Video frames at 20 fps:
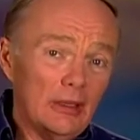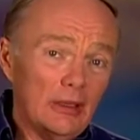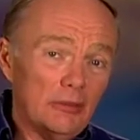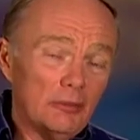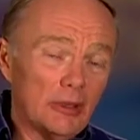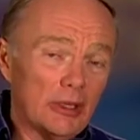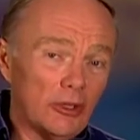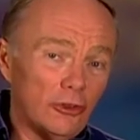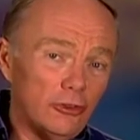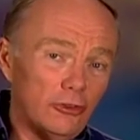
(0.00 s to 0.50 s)

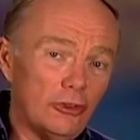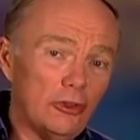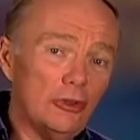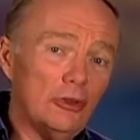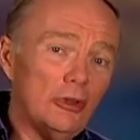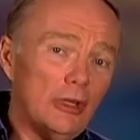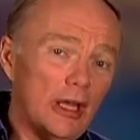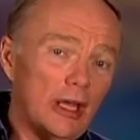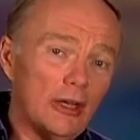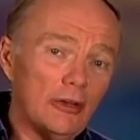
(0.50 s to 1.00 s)
because you
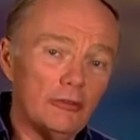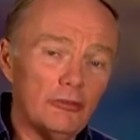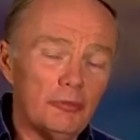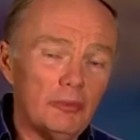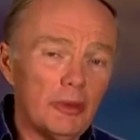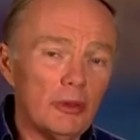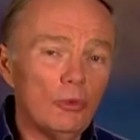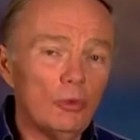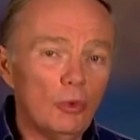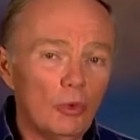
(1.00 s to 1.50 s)
have
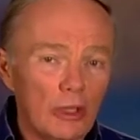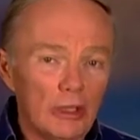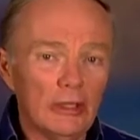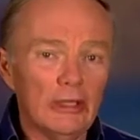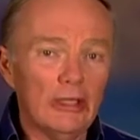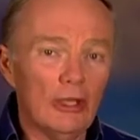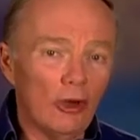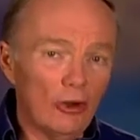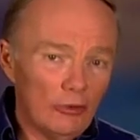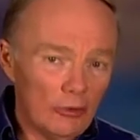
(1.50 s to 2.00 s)
been
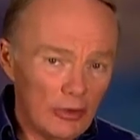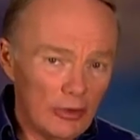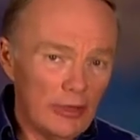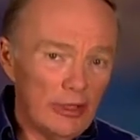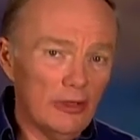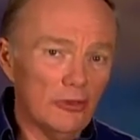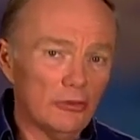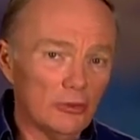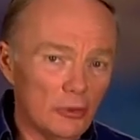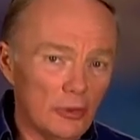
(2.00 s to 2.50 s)
willing over
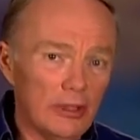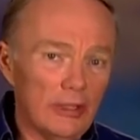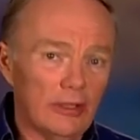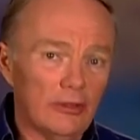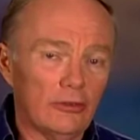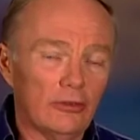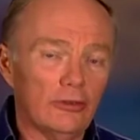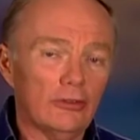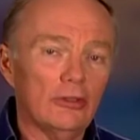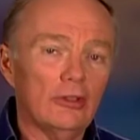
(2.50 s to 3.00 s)
these
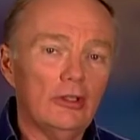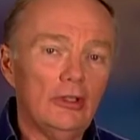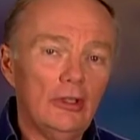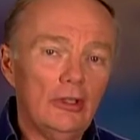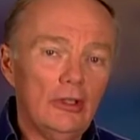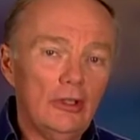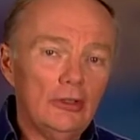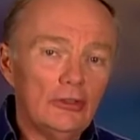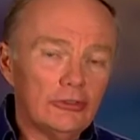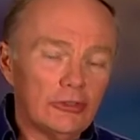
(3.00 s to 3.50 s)
weeks
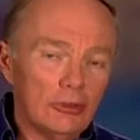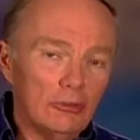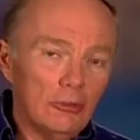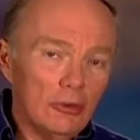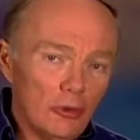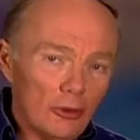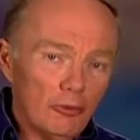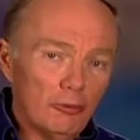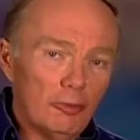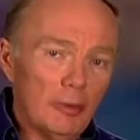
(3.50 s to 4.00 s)
to
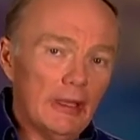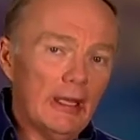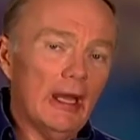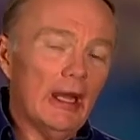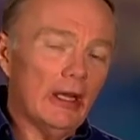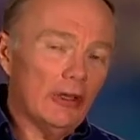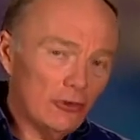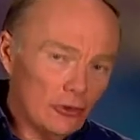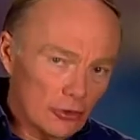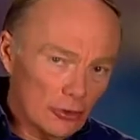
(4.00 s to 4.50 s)
move
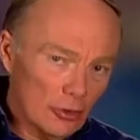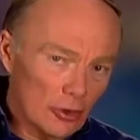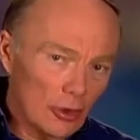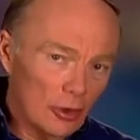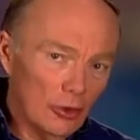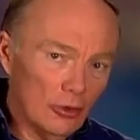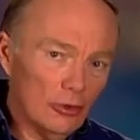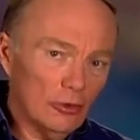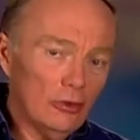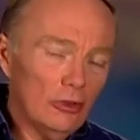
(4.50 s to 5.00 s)
beyond your
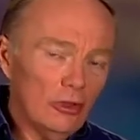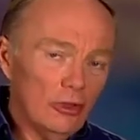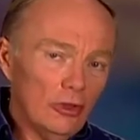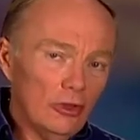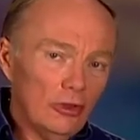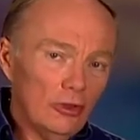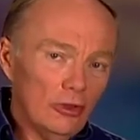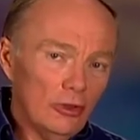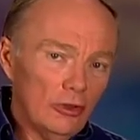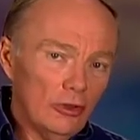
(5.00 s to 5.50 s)
own
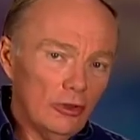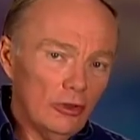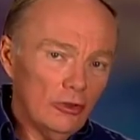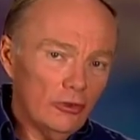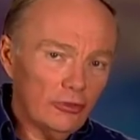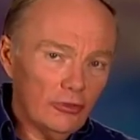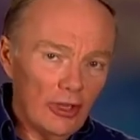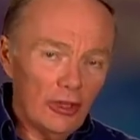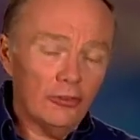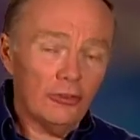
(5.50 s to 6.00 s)

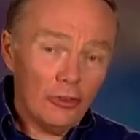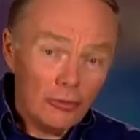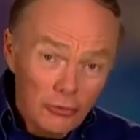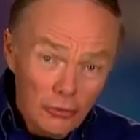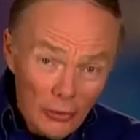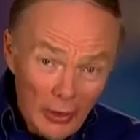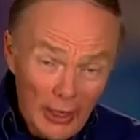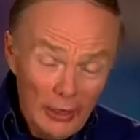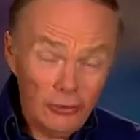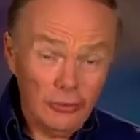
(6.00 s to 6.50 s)
sense of
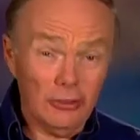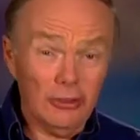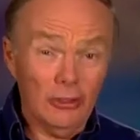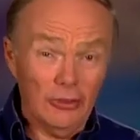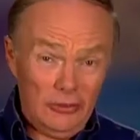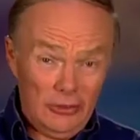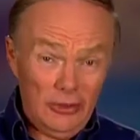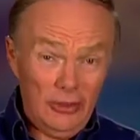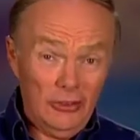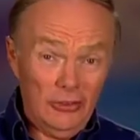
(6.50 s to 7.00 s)

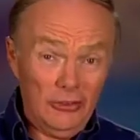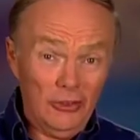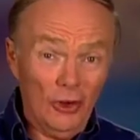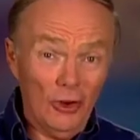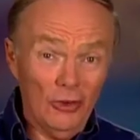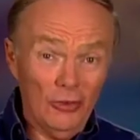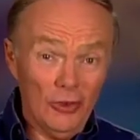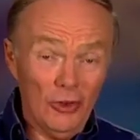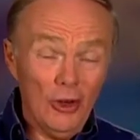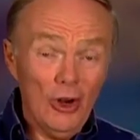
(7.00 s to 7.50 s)
restlessness
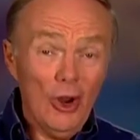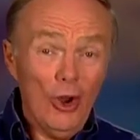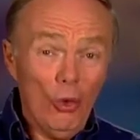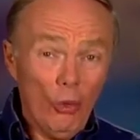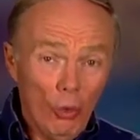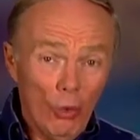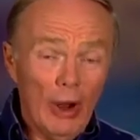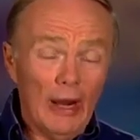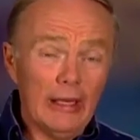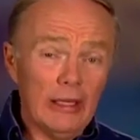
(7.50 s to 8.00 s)
over
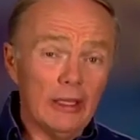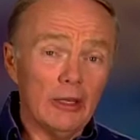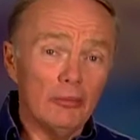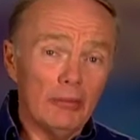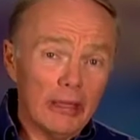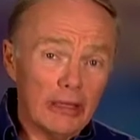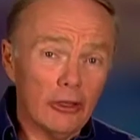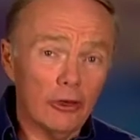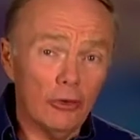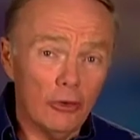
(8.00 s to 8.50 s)
wanting to
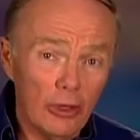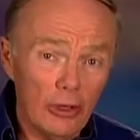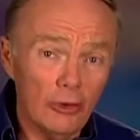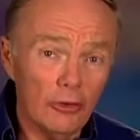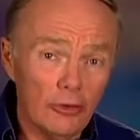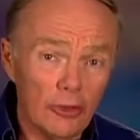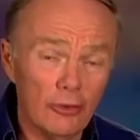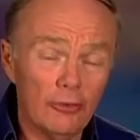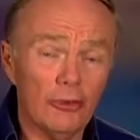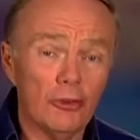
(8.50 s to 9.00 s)
make a greater
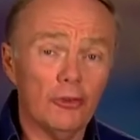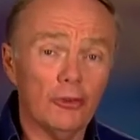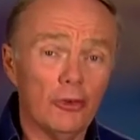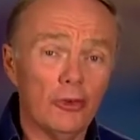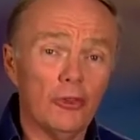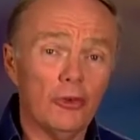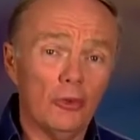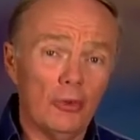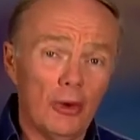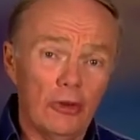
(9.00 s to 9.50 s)
difference with
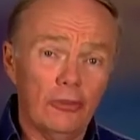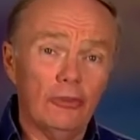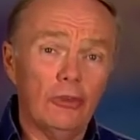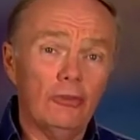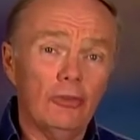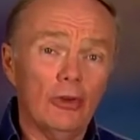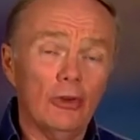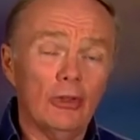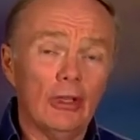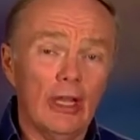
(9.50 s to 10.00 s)
the rest of
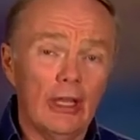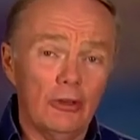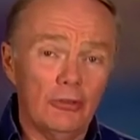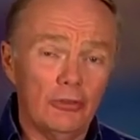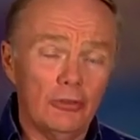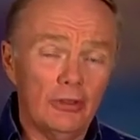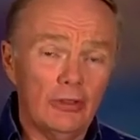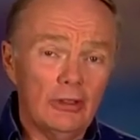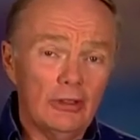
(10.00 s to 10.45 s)
your life,